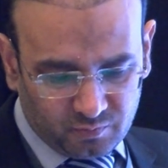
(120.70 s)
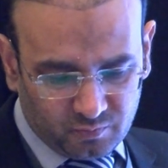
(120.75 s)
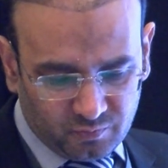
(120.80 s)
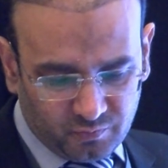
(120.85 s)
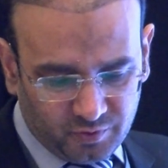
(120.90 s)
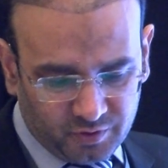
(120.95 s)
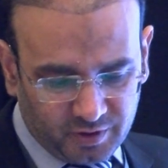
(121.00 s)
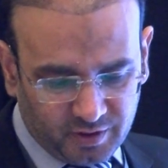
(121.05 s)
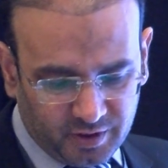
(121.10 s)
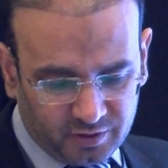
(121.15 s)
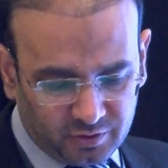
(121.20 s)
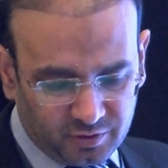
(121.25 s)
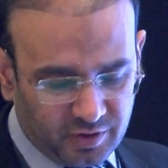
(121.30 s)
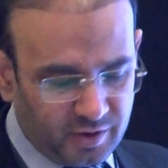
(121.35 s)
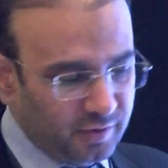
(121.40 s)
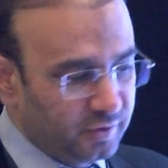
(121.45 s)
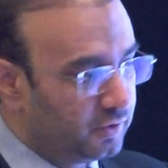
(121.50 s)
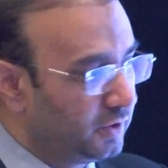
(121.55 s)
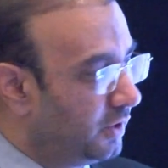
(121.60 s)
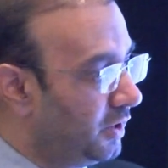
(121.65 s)
we take
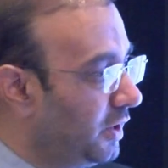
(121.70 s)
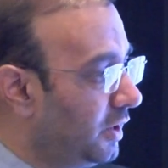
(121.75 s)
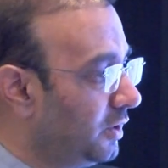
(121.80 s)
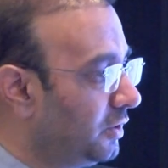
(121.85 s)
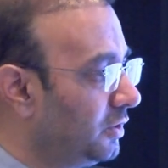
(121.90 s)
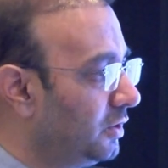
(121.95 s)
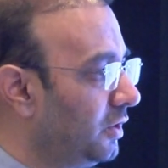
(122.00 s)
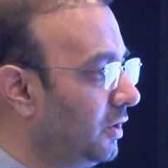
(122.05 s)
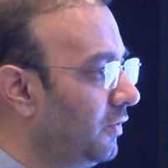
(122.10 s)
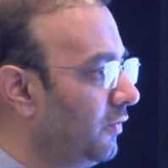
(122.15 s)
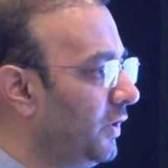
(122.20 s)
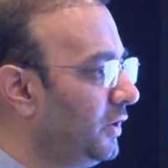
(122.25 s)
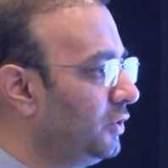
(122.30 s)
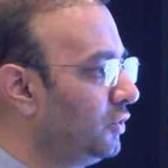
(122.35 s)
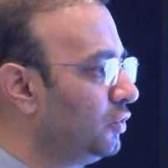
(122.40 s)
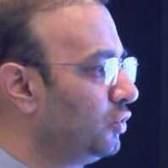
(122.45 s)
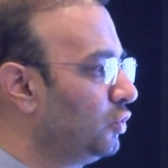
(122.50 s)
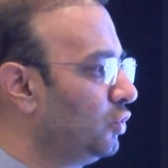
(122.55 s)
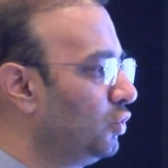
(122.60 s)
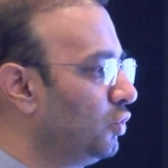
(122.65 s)
when
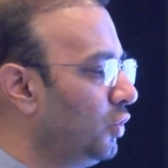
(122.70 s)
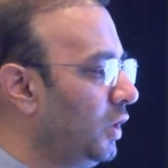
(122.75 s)
you